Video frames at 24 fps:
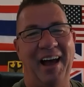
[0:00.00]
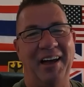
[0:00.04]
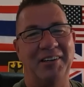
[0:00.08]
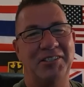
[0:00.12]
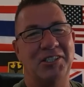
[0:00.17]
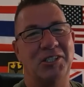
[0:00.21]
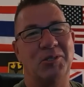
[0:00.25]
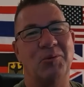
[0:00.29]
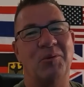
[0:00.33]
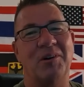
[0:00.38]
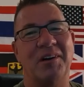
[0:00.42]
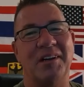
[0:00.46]
I
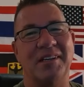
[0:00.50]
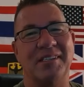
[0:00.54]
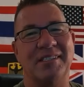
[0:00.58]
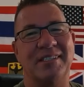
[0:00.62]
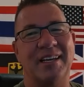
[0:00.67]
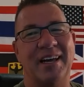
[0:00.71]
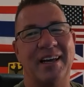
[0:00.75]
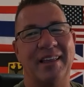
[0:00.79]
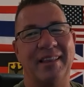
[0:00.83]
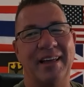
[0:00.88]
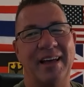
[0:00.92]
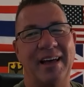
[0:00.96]
just want to
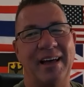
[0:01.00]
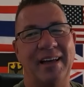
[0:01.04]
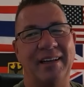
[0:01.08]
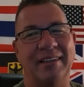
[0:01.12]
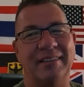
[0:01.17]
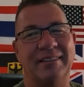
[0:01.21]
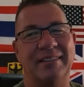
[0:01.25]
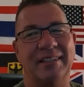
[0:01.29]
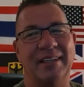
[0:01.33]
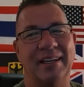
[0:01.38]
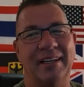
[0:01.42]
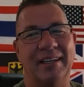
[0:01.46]
say
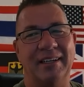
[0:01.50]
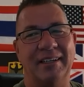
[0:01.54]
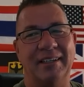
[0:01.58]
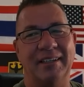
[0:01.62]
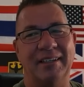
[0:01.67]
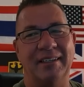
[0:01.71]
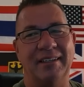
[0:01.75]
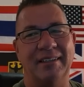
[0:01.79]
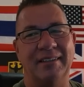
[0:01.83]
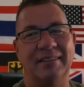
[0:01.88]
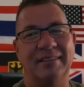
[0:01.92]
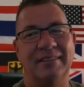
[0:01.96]
that.
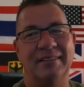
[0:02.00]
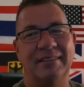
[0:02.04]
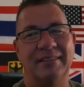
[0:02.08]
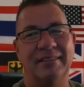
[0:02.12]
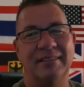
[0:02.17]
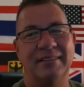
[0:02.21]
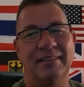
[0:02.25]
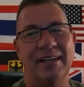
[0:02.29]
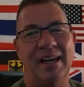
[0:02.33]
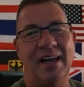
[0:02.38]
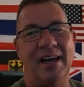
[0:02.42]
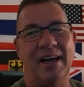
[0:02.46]
Uh,
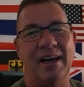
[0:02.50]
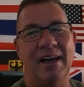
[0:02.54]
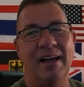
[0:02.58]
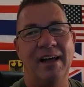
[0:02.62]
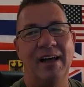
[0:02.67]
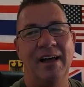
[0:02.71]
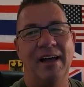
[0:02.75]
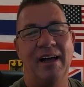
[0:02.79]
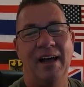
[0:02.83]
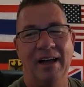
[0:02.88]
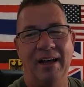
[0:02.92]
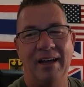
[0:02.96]
yeah,
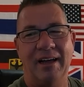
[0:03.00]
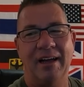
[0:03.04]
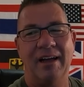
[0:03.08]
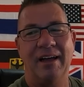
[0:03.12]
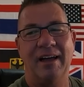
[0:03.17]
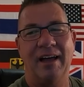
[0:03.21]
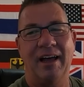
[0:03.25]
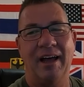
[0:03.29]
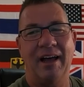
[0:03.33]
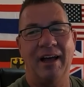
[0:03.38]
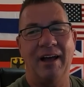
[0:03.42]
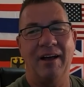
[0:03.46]

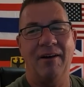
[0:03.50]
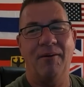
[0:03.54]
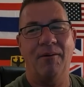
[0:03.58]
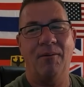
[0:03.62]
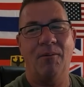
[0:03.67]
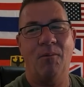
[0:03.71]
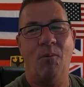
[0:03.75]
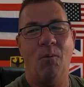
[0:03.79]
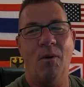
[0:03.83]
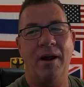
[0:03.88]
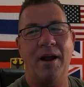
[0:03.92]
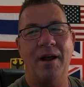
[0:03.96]

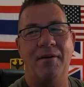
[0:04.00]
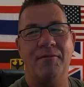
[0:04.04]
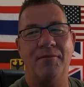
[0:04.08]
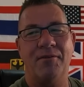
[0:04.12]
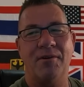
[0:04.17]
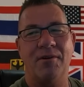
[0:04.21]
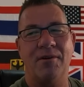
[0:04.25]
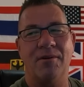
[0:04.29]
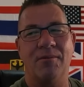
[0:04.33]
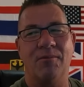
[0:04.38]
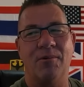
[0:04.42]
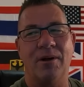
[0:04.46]

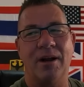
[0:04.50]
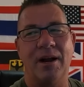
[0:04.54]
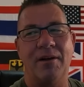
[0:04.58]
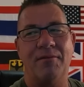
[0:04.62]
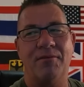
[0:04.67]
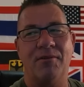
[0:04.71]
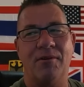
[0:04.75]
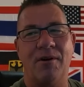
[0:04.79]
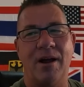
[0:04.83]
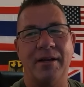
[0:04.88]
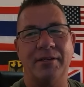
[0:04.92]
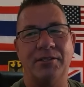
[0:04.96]
whatever
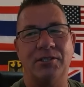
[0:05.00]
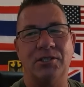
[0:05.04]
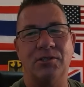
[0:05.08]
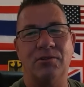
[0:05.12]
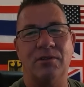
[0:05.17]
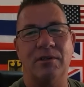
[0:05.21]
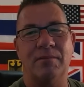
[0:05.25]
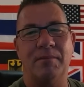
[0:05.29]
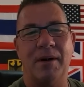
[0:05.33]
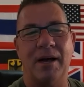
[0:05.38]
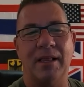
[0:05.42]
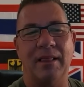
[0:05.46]
whatever I
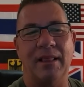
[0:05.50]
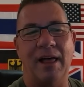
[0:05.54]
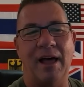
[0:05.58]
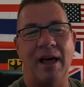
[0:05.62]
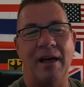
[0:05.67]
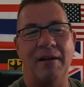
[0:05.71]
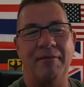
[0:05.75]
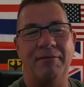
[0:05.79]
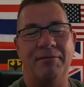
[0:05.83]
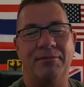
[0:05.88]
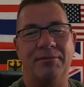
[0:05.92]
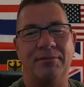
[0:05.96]
do in my
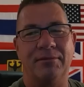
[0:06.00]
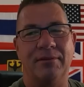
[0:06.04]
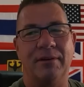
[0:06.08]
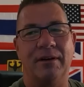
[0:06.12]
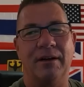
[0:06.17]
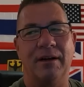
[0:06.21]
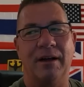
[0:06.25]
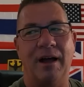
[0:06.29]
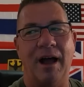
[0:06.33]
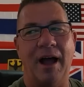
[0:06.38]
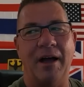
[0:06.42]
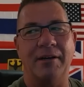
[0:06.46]
life,
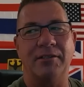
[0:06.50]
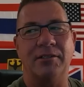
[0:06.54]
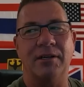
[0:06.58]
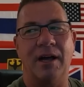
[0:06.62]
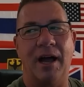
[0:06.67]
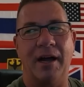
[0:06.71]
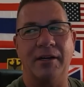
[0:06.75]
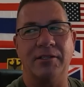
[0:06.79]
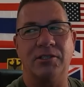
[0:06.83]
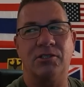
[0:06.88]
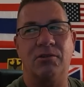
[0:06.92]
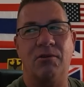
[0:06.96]
I,
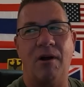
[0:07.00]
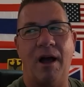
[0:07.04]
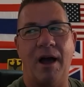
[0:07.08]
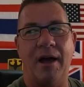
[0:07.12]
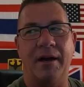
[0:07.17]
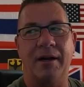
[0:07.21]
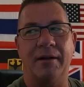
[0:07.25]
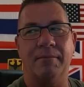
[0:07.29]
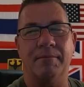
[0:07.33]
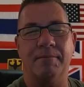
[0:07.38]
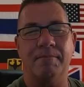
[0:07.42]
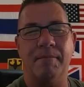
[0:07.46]
I
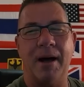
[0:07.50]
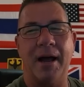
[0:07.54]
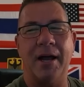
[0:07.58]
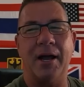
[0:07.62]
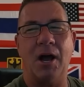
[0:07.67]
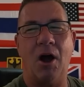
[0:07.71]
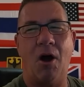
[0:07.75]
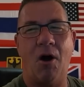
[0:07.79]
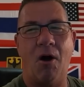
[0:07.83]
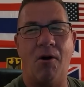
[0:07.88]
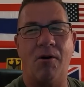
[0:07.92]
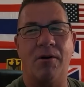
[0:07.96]
try to my
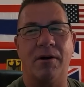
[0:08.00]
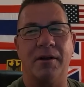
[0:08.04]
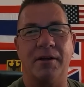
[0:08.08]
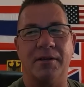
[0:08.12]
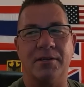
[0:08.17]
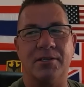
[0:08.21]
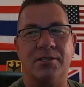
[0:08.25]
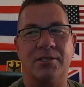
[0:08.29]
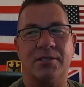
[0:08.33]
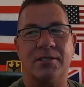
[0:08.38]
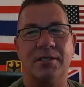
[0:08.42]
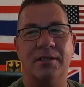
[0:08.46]

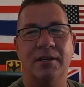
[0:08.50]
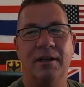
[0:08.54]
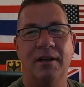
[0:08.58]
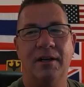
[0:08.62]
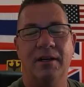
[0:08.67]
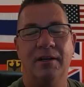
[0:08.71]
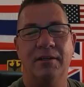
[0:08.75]
hardest